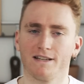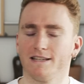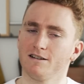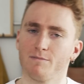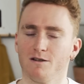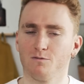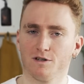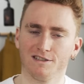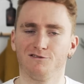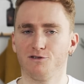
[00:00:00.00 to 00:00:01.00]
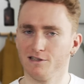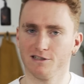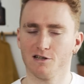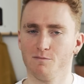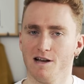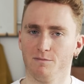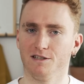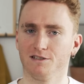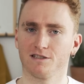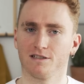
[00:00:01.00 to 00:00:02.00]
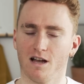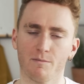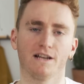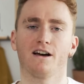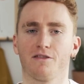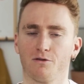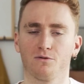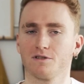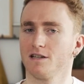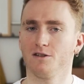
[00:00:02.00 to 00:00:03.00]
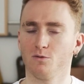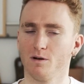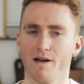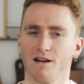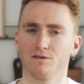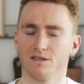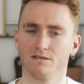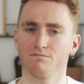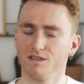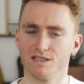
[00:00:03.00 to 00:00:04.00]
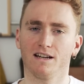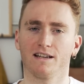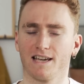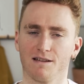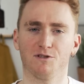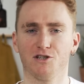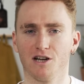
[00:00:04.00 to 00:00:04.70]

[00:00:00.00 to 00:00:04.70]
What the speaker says: idea about what a Döner kebab is. I mean, I thought I knew all about it until I came to